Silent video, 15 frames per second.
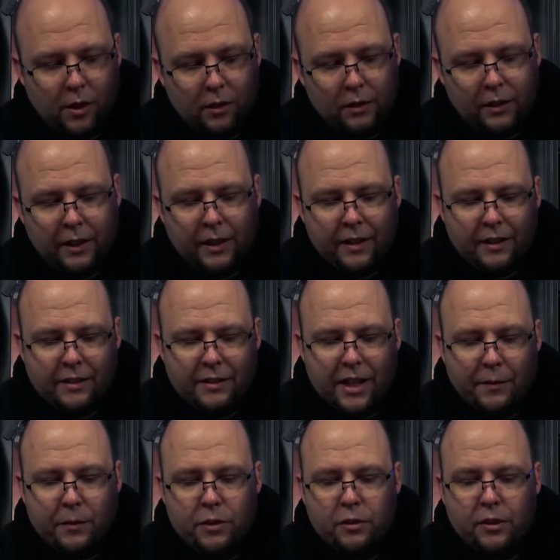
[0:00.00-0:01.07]
It doesn't
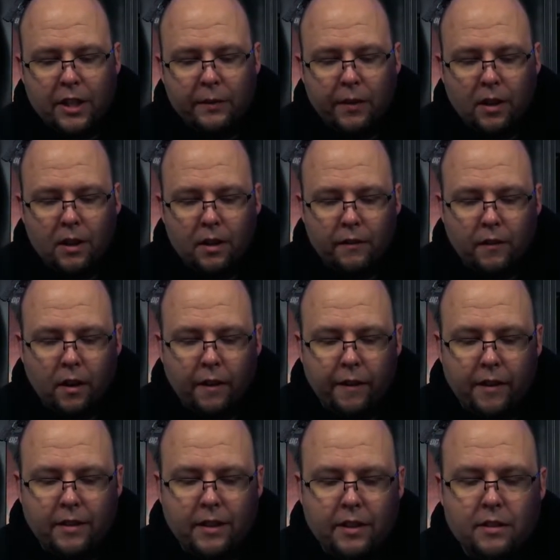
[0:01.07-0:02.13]
have a certificate of
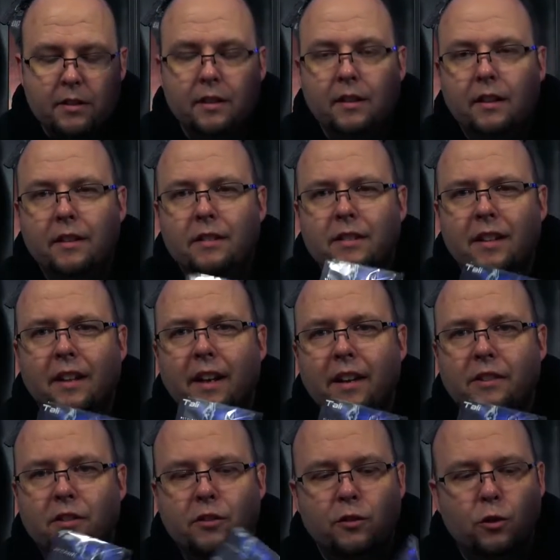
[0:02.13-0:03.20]
authenticity, instead it has
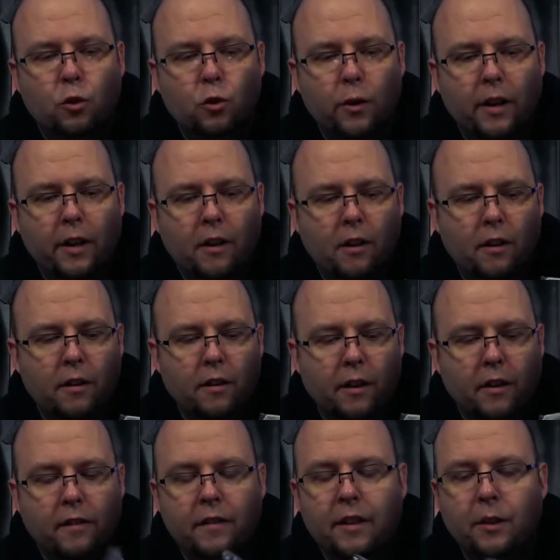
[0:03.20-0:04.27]
this little credit card
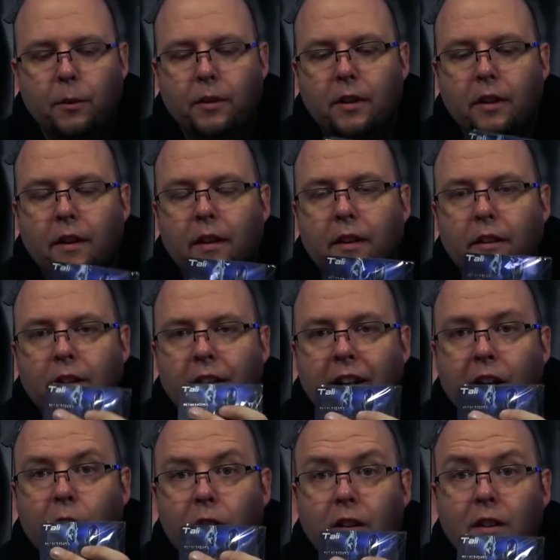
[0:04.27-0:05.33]
looking thing with the
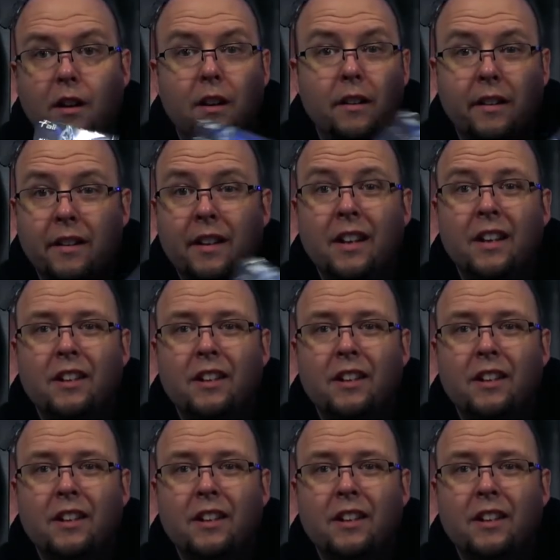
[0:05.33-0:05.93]
character on it.